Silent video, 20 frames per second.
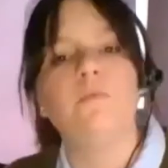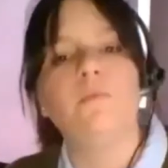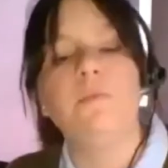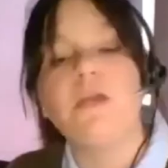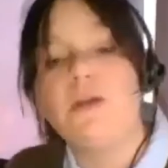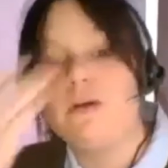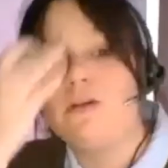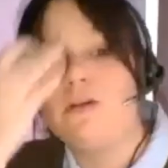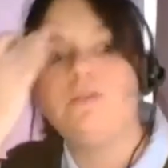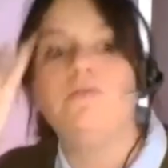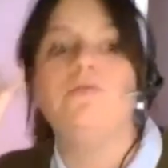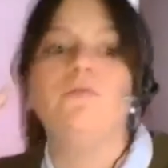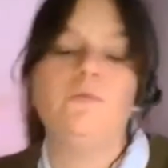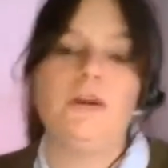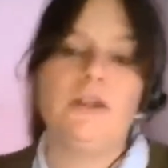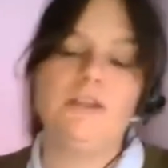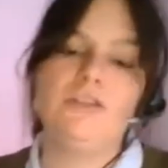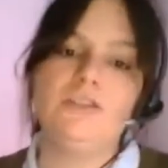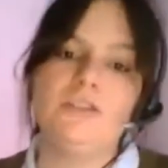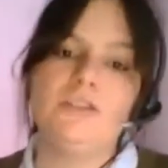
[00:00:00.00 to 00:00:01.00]
because of
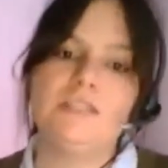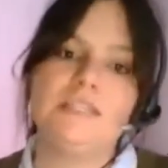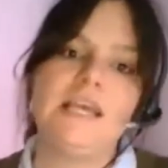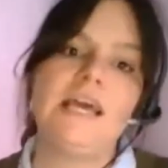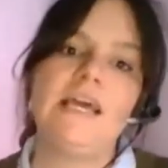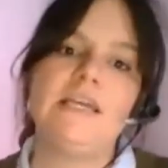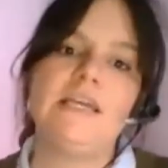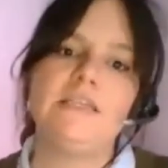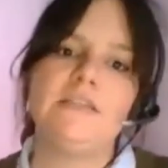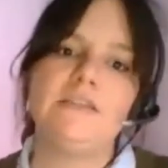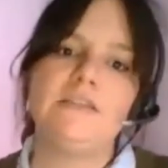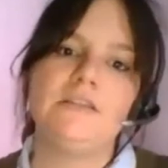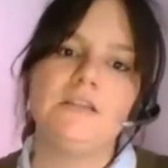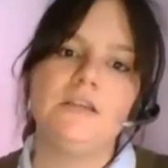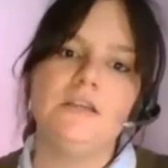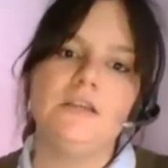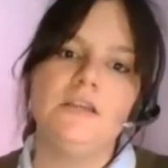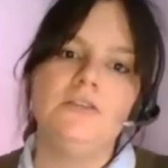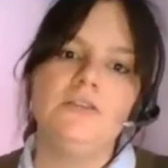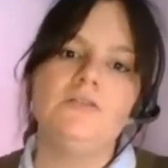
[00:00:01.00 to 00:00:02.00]
what I just said.